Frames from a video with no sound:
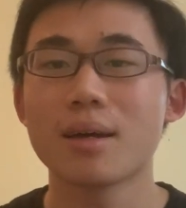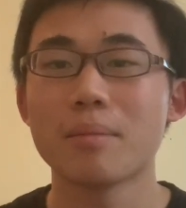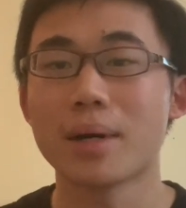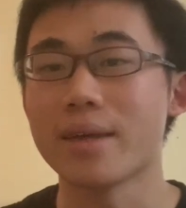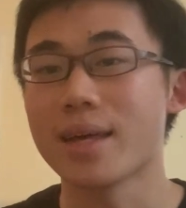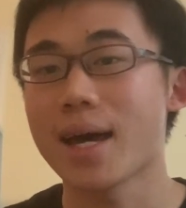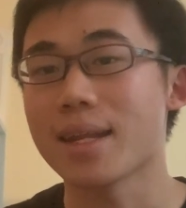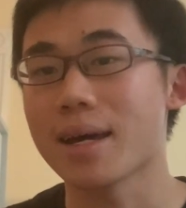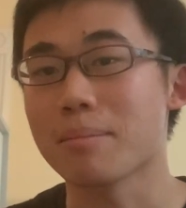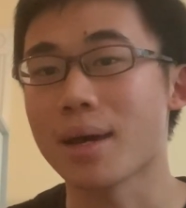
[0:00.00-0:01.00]
by that
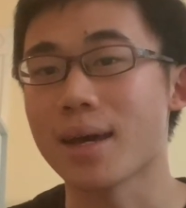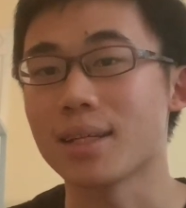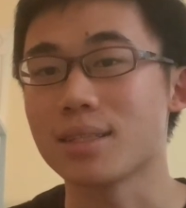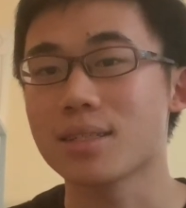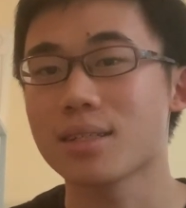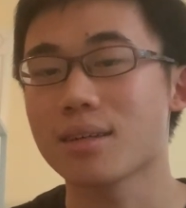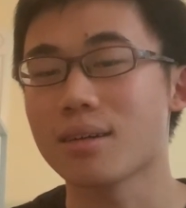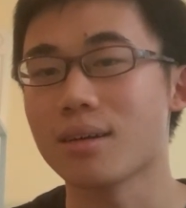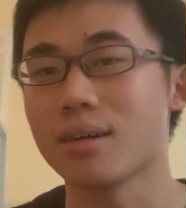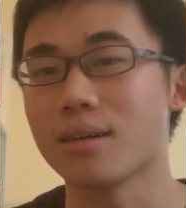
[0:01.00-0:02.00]
I meant,
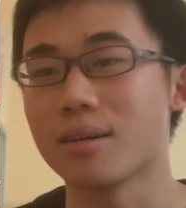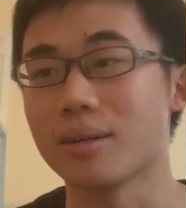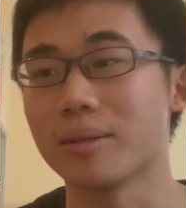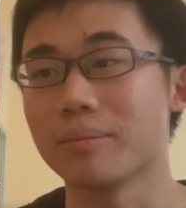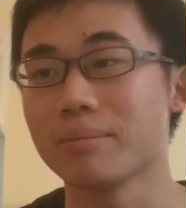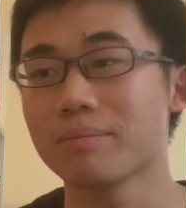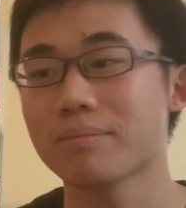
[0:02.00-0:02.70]
um,